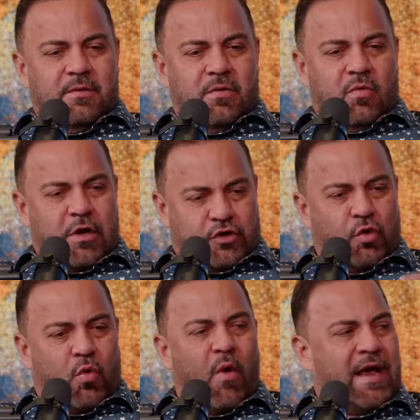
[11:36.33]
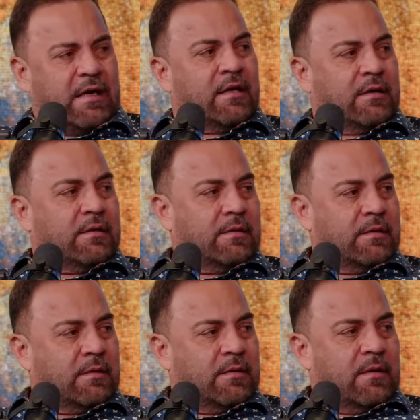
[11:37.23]
what you're waiting,
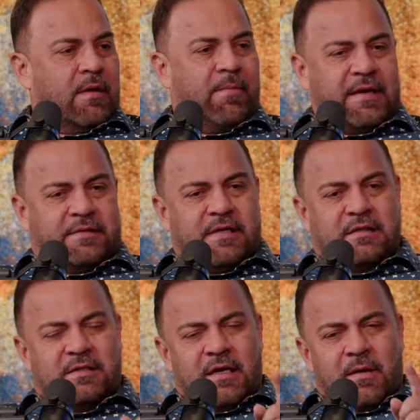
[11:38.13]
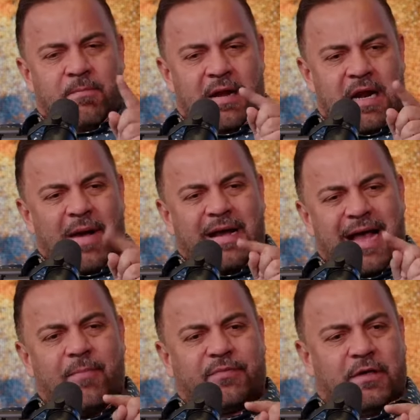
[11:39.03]
but he says, But I'm a
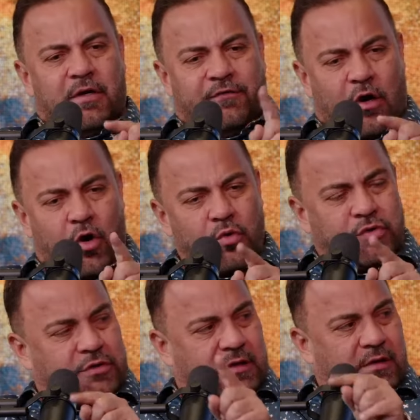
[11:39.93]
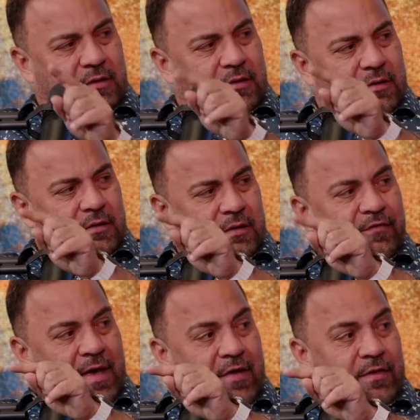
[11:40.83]
captain of the host
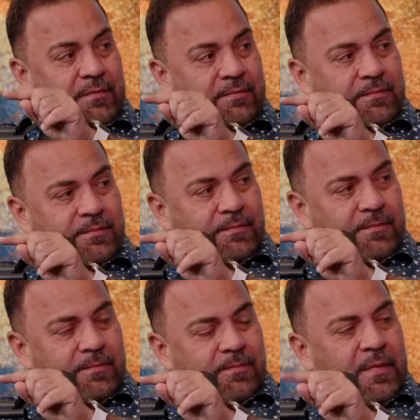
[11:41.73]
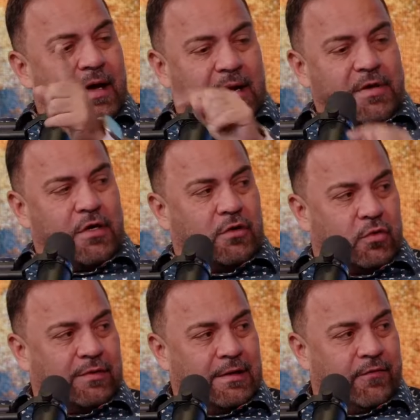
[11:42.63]
of heaven and I'm here
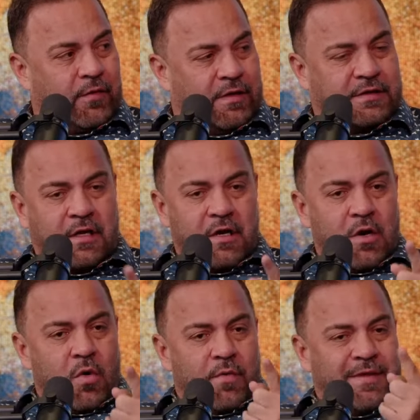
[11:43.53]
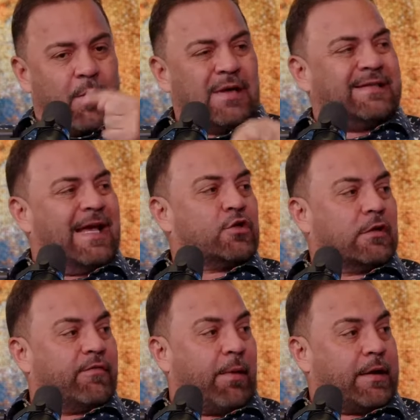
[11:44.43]
to deliver this. That was the
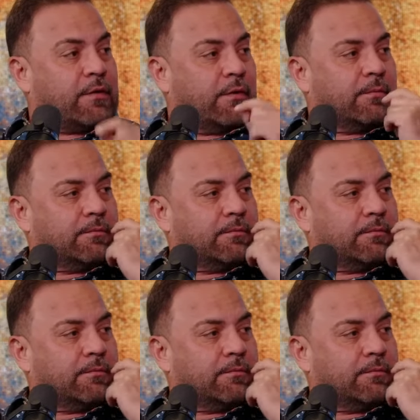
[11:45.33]
angel of breakthrough.